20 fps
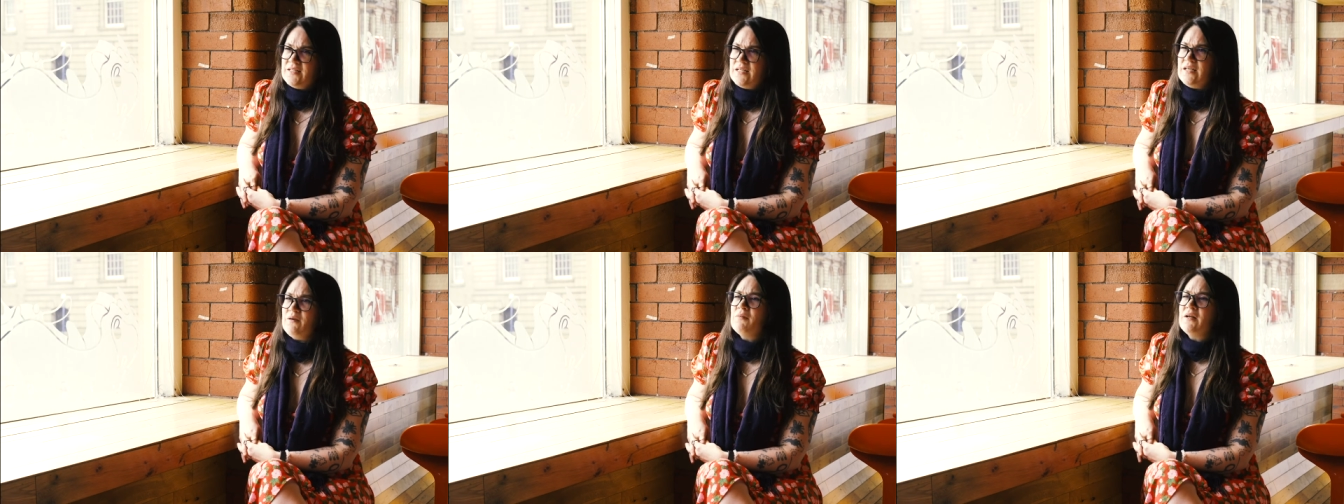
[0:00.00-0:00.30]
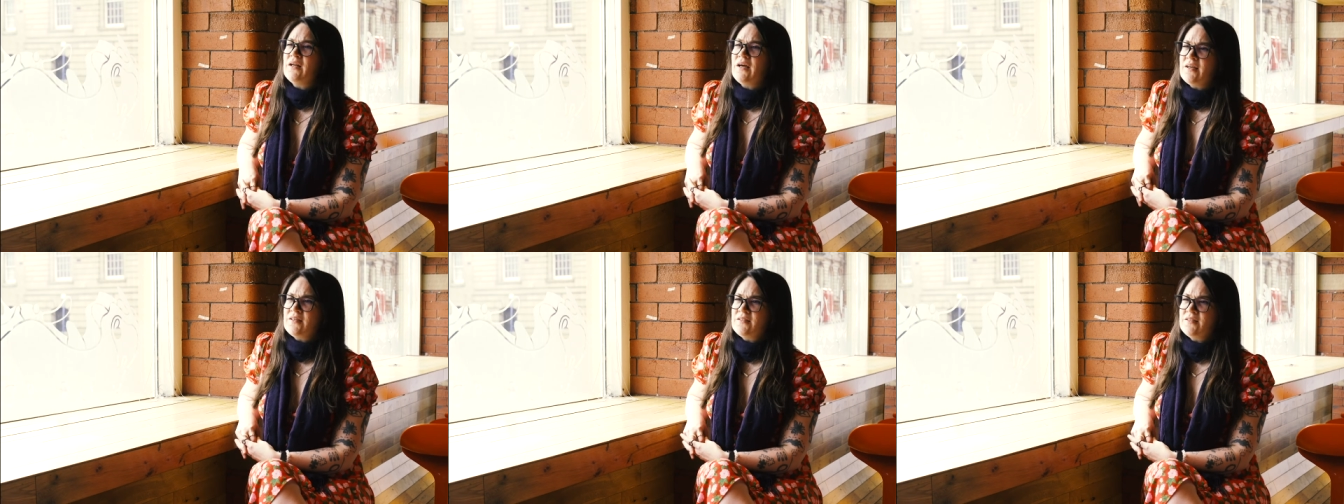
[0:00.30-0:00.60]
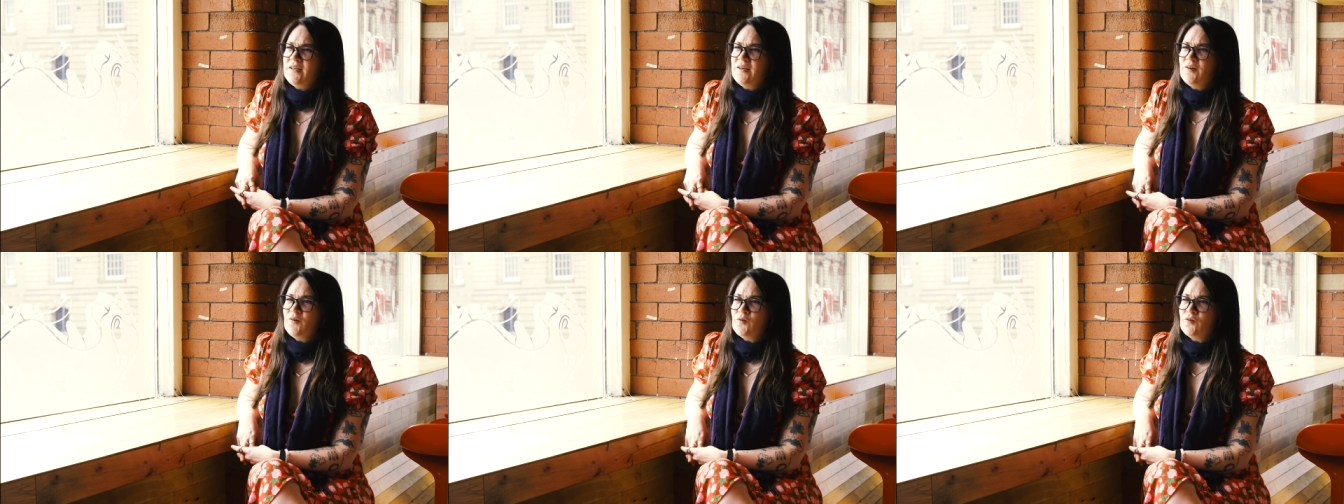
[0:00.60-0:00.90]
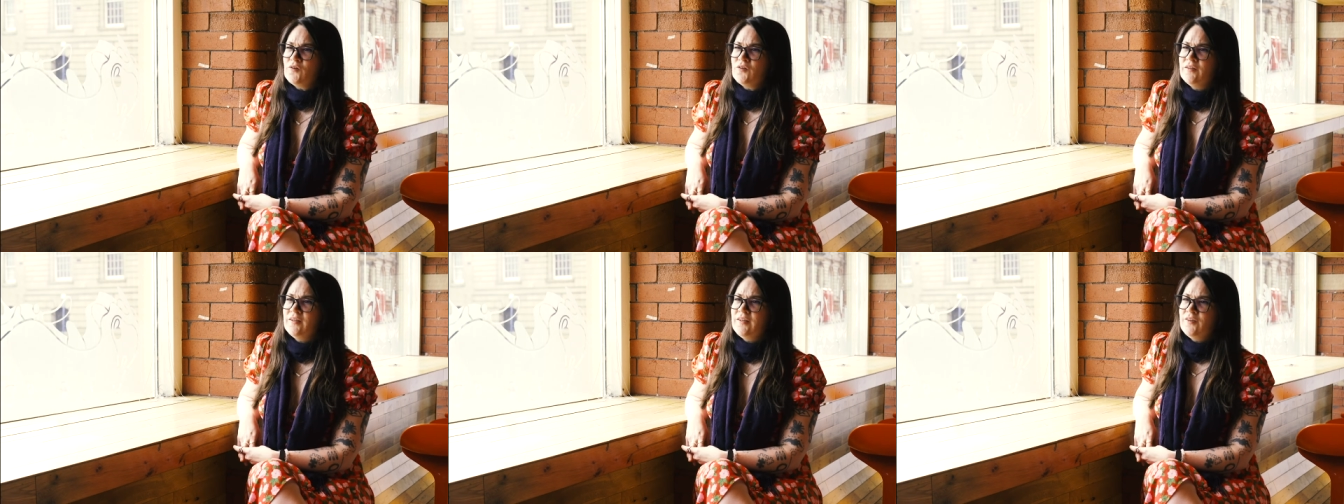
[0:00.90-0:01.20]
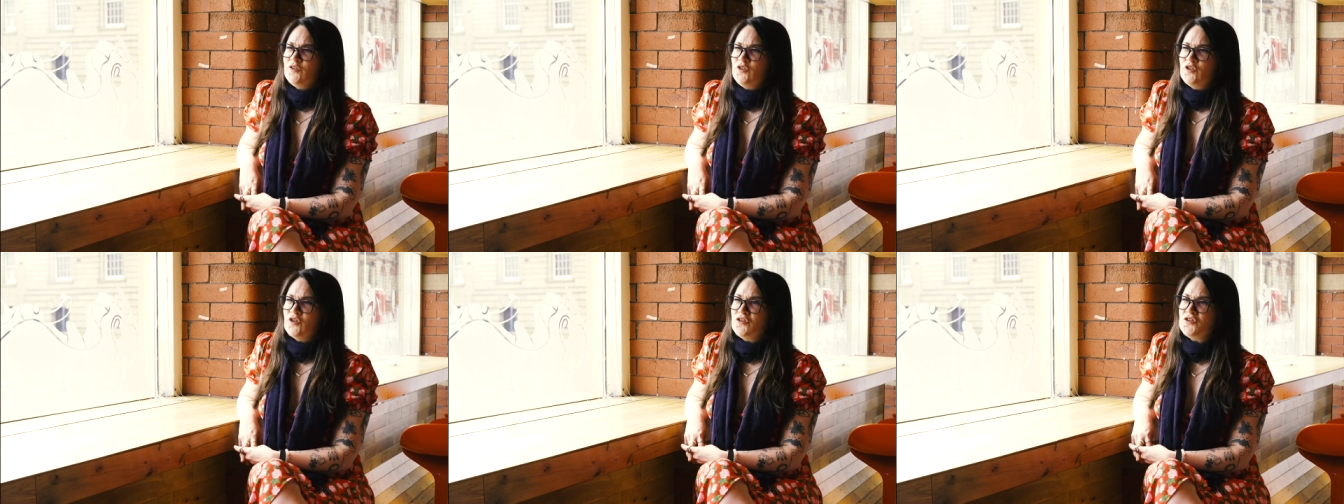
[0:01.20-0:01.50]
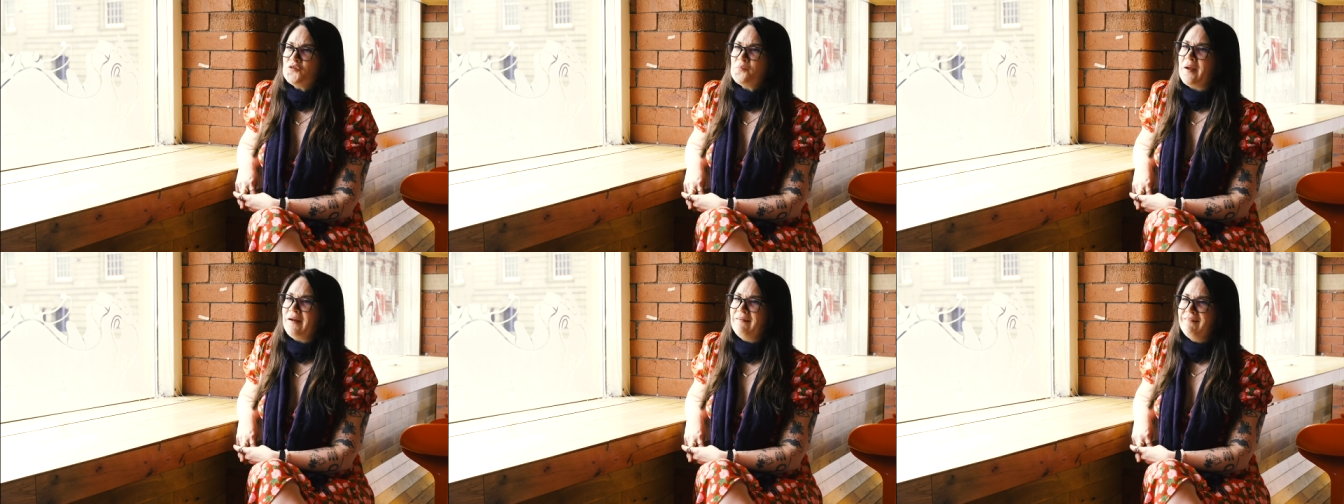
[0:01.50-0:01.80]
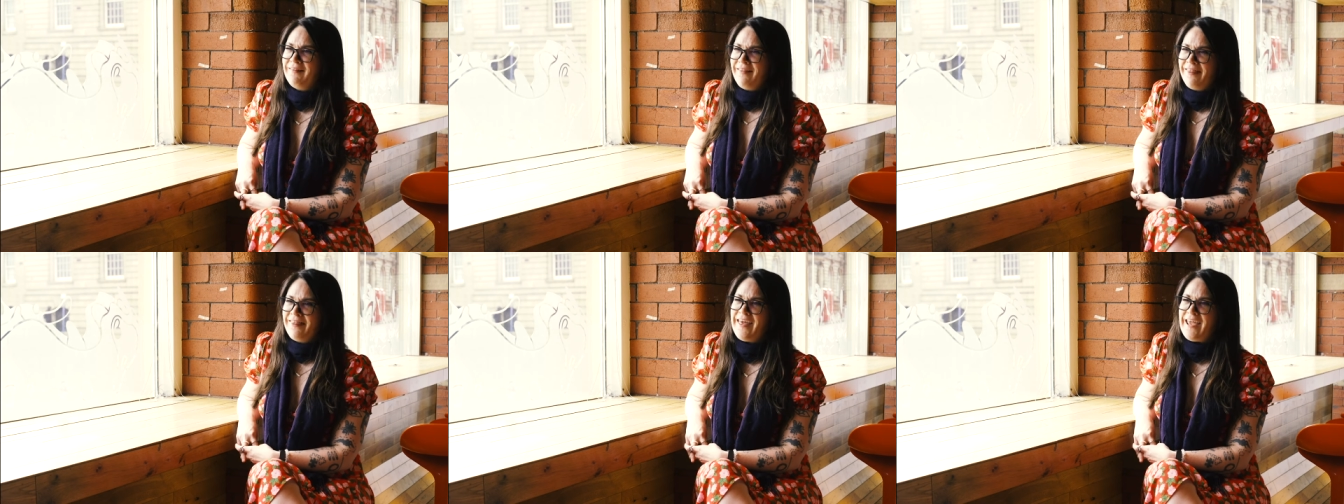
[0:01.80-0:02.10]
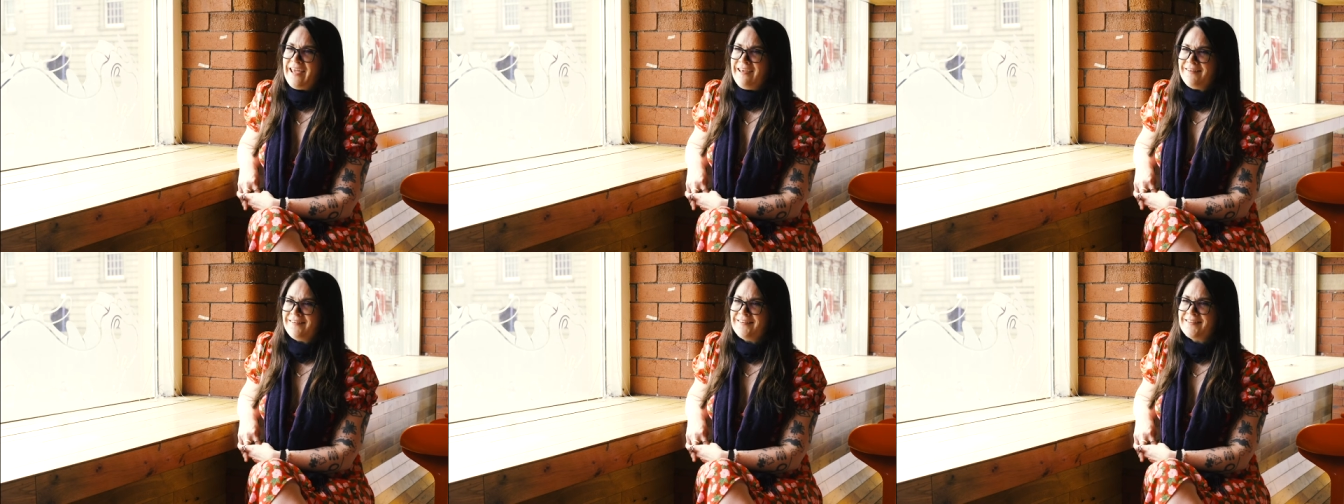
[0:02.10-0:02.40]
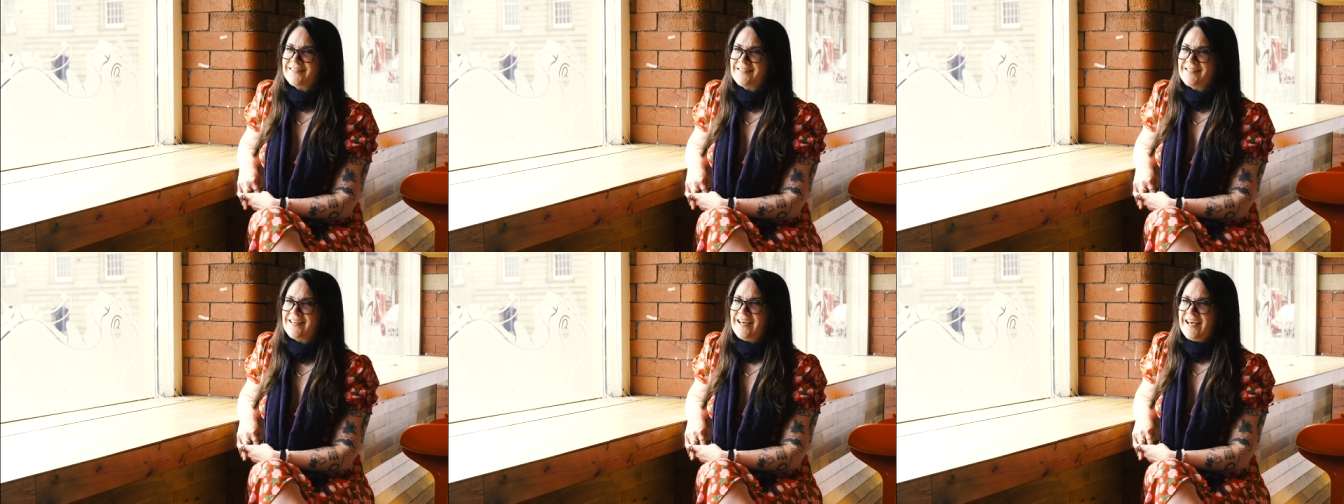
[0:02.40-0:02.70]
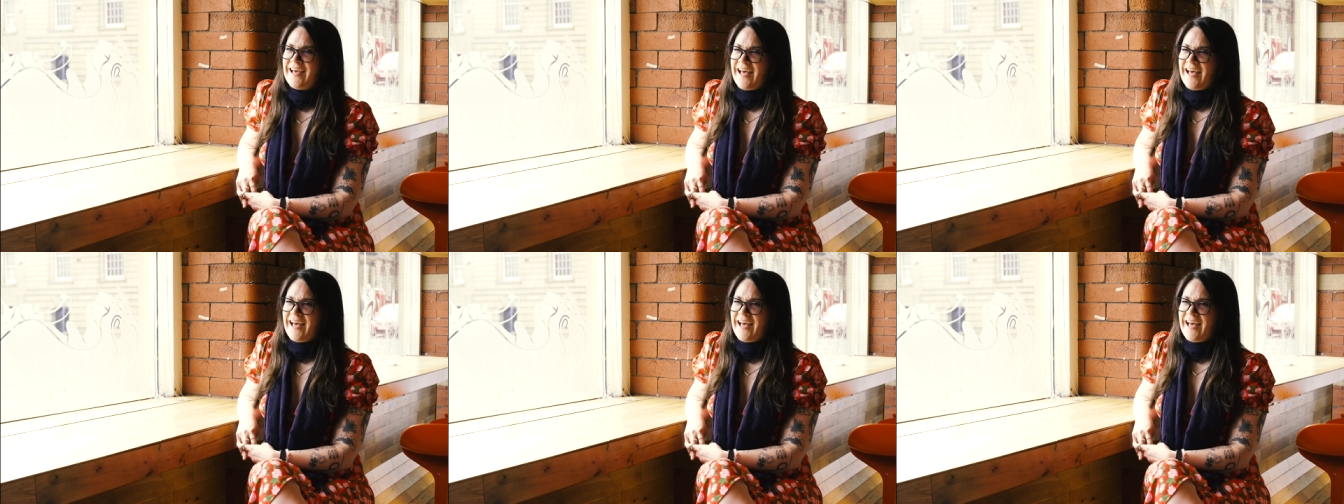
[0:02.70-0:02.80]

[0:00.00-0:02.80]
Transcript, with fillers: demonizing or judgmental things.